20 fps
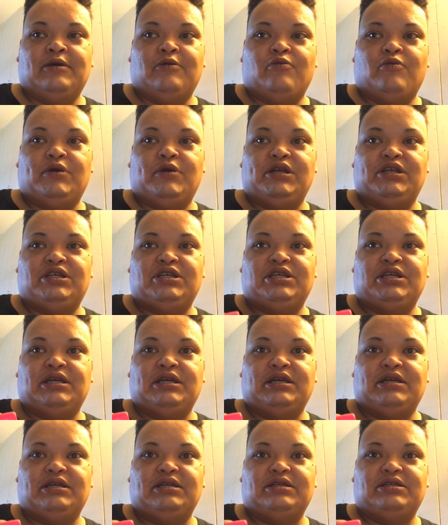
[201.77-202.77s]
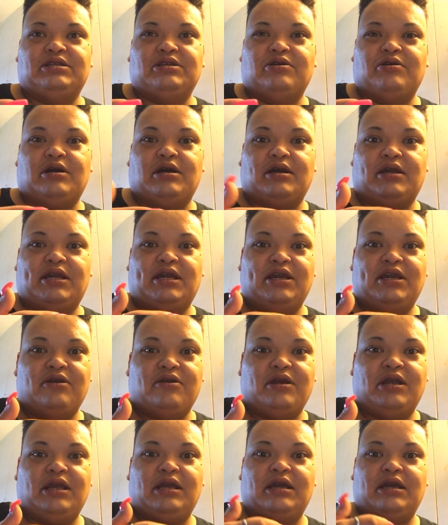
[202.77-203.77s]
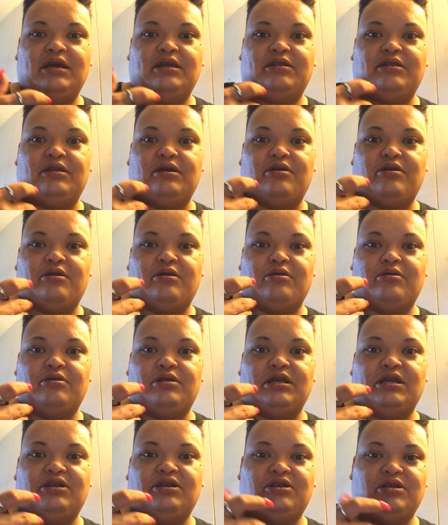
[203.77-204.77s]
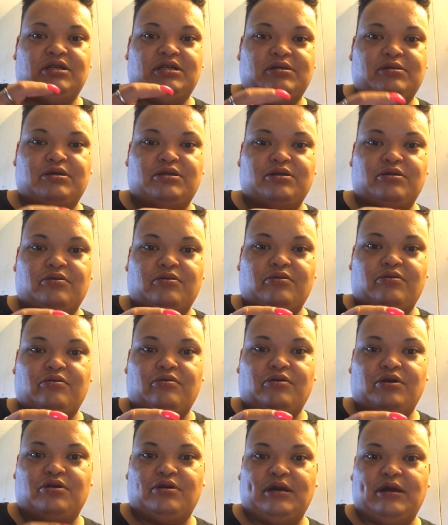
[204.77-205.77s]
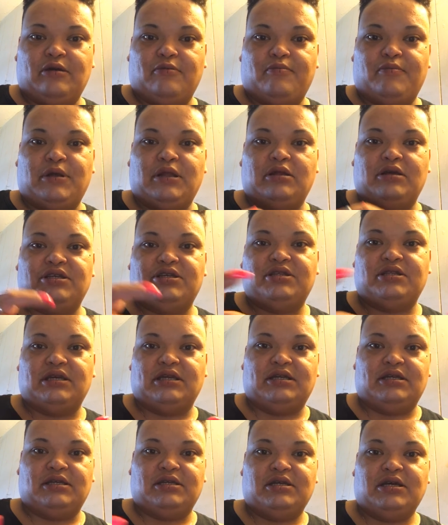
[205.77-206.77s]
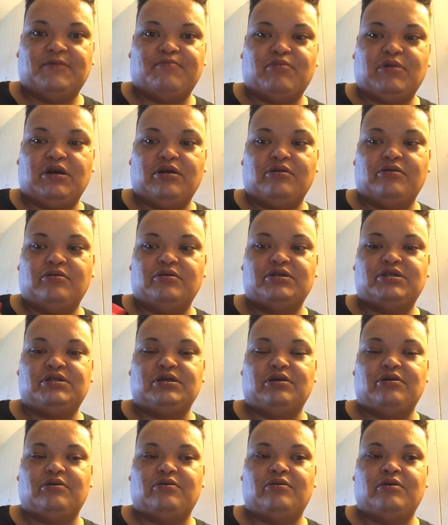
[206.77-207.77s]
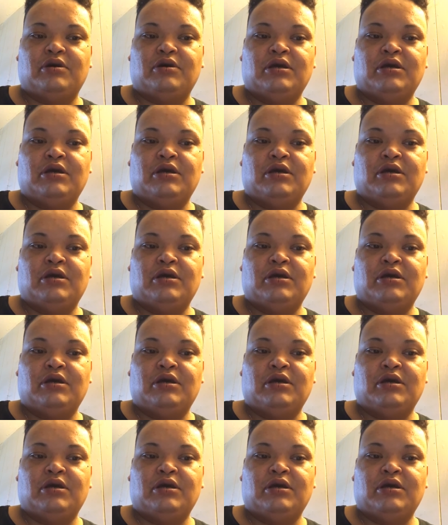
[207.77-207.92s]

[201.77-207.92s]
which is they're not curing it they're they just do your nail polish and then a top coat so